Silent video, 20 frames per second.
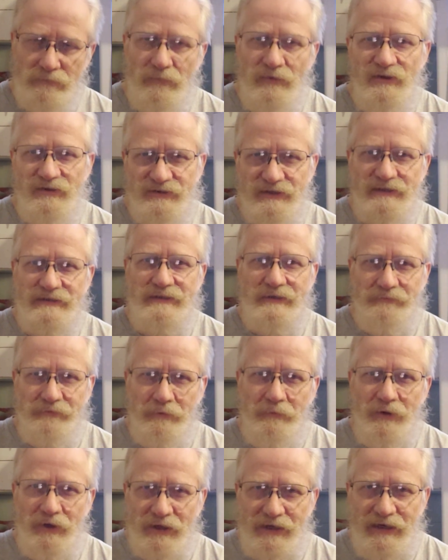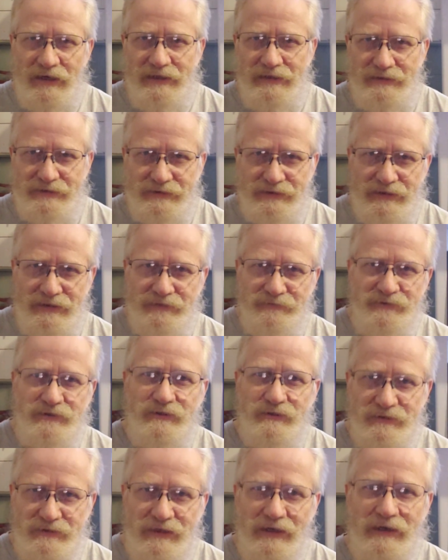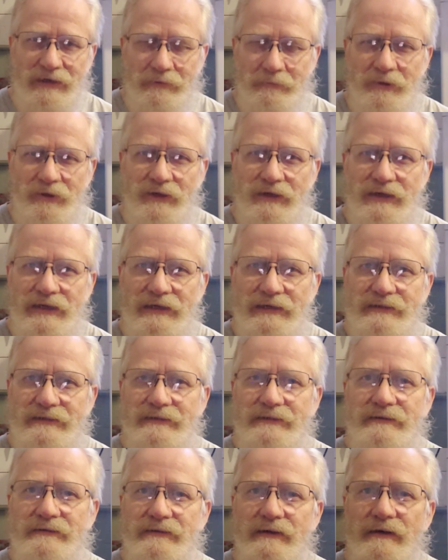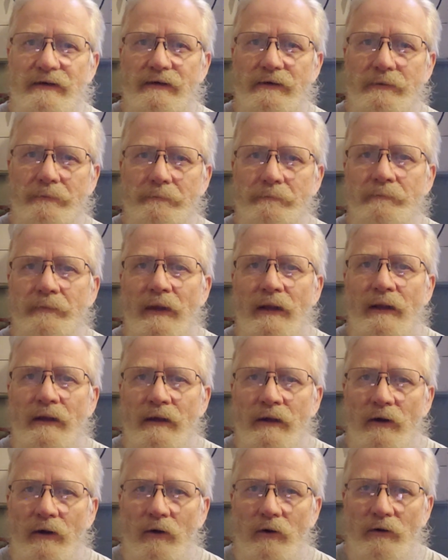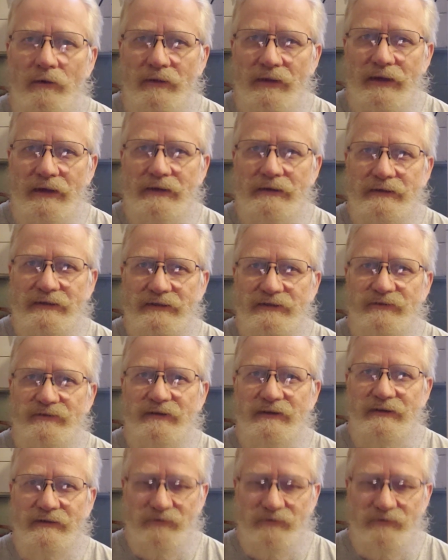assistive communication, facilitated communication, all that is